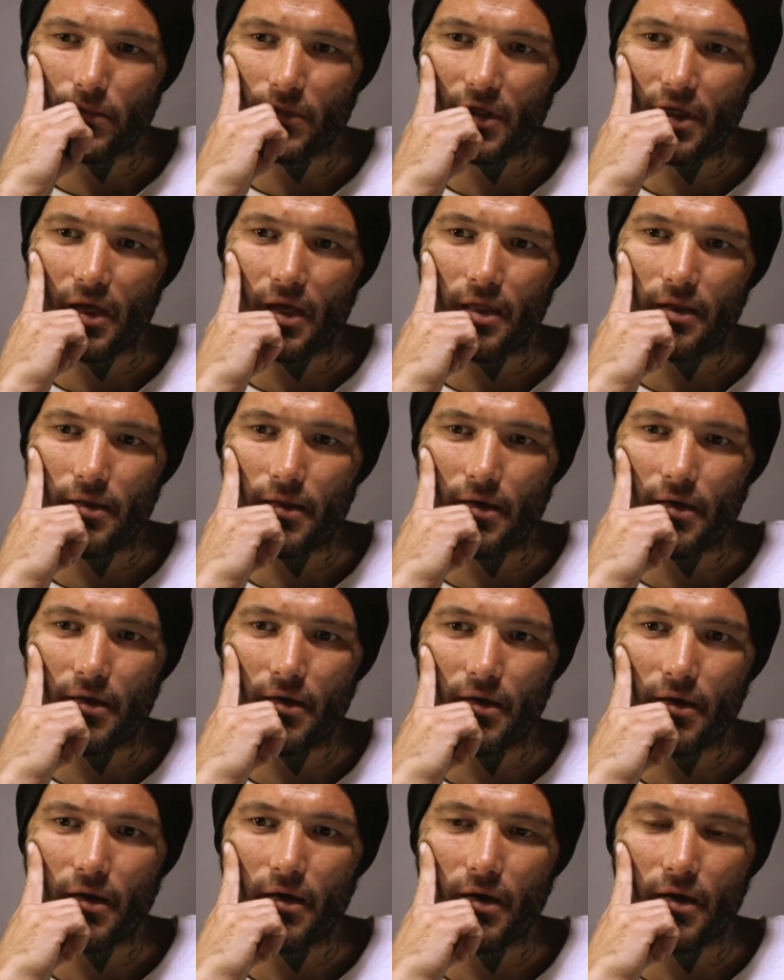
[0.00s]

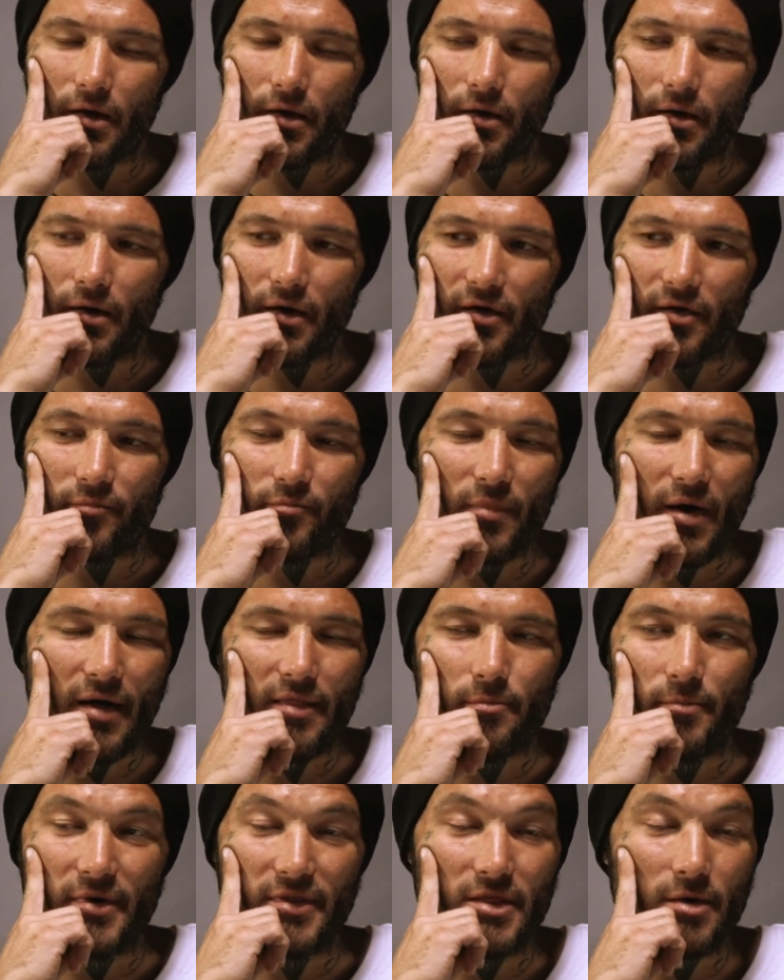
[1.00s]
I'll
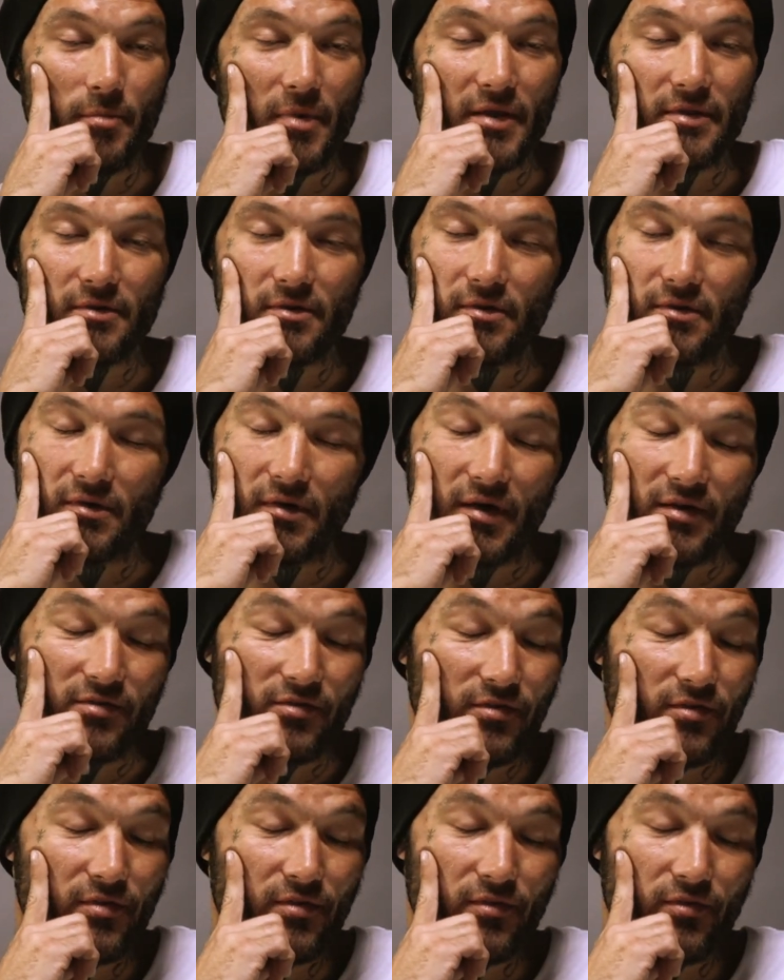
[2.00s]
meet them at
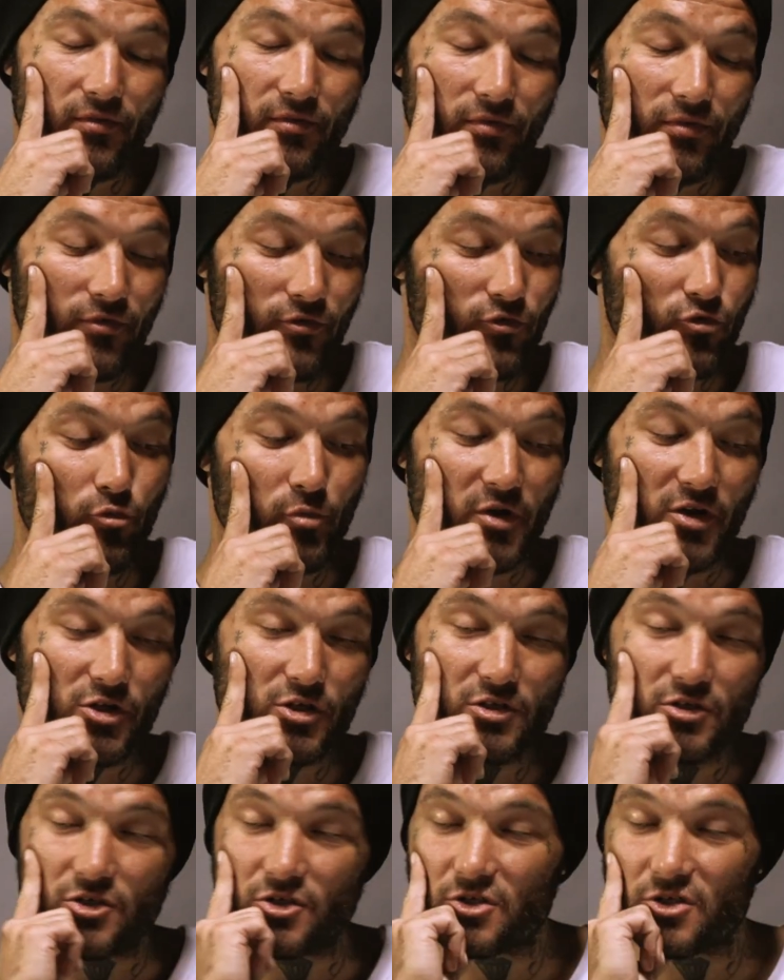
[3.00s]
soup
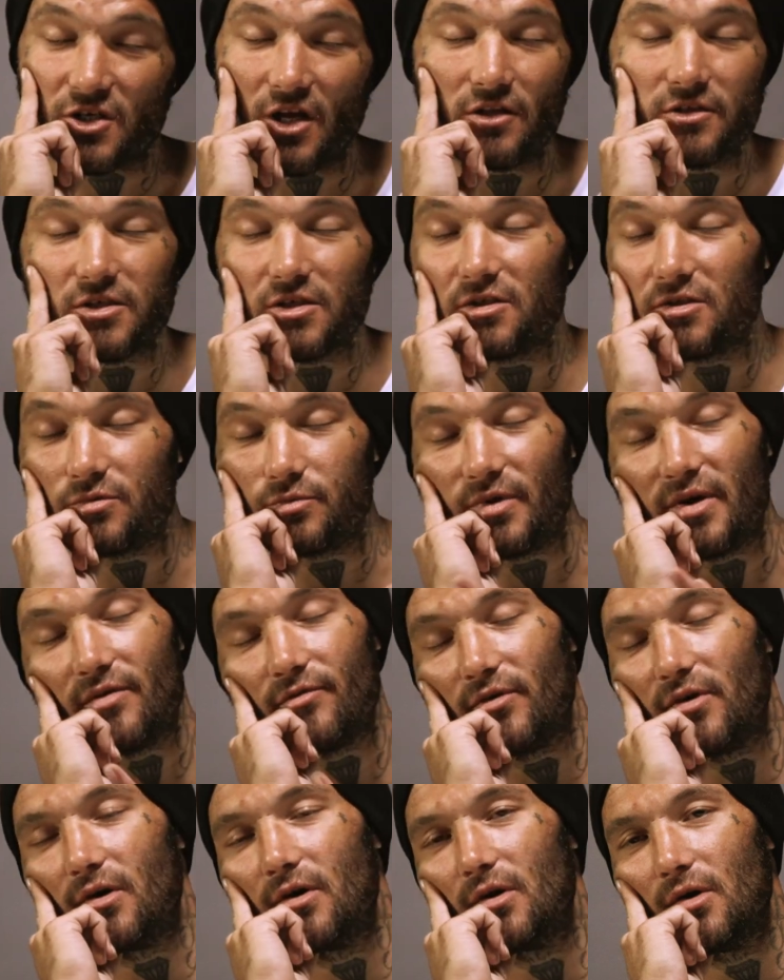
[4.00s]
kitchens, shelters,
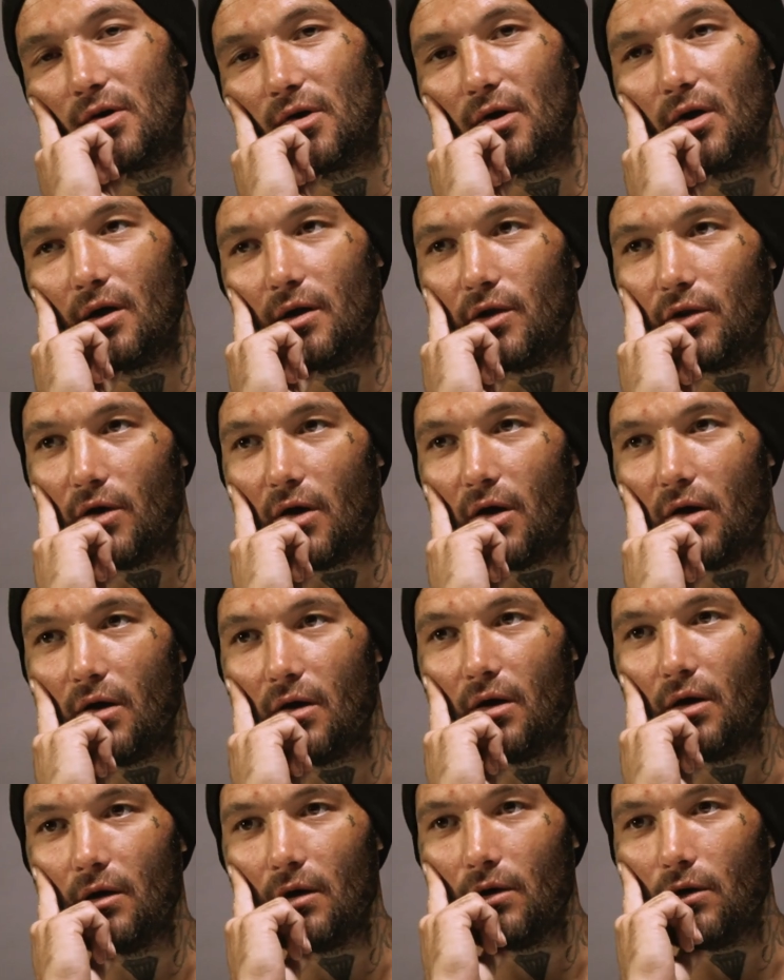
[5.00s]
wherever, you know,
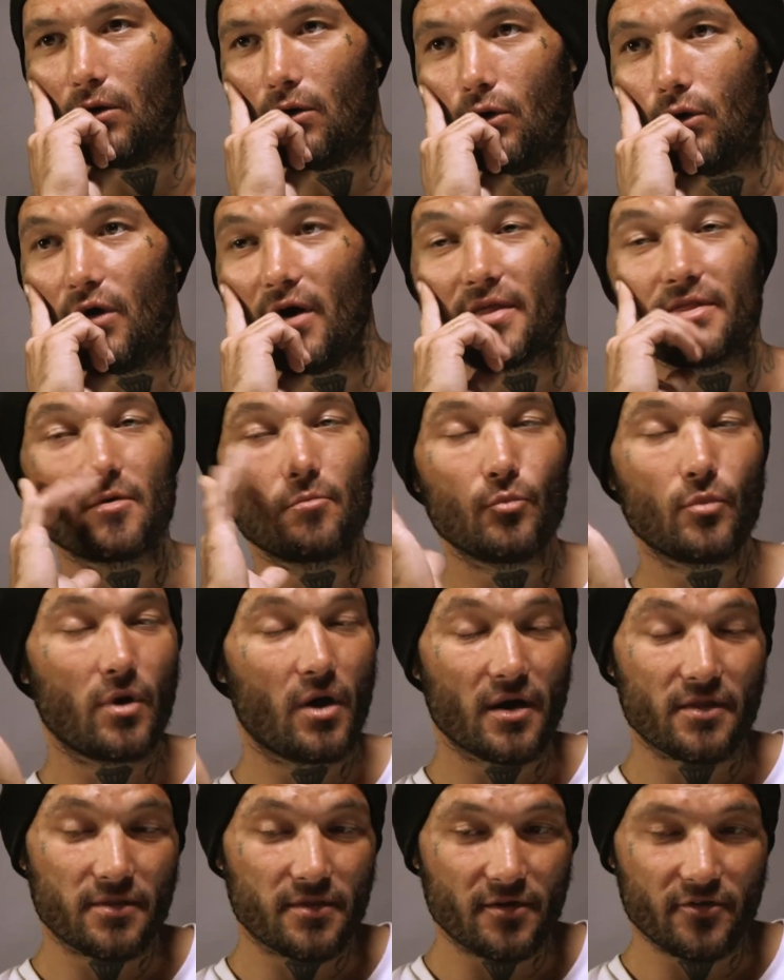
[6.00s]
or at
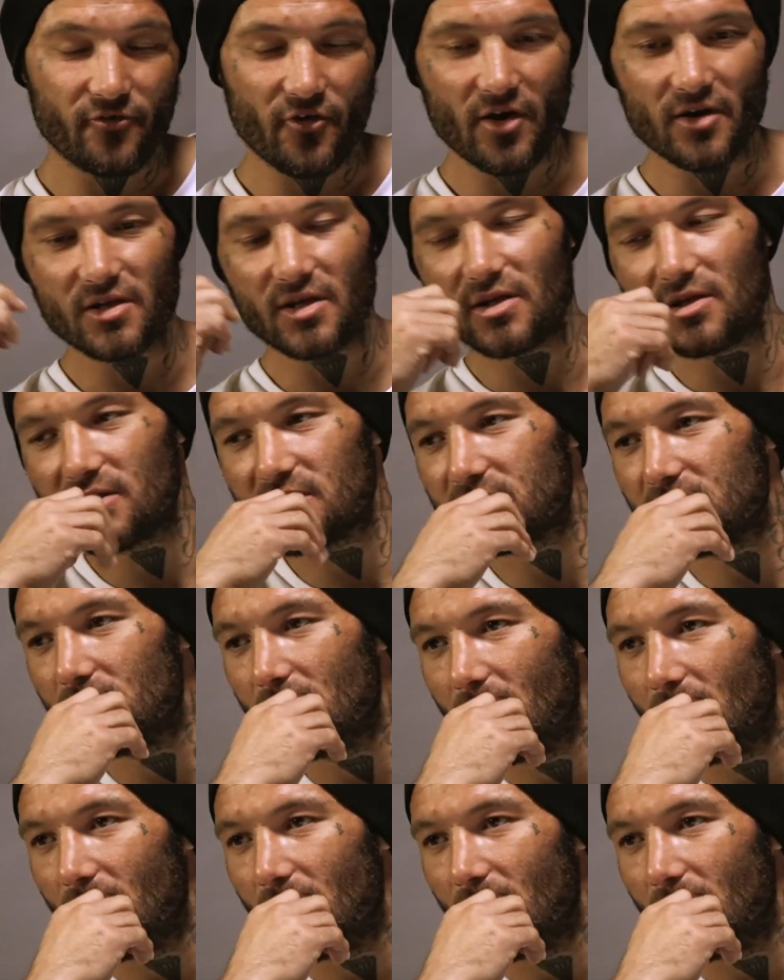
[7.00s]
the drug dealers.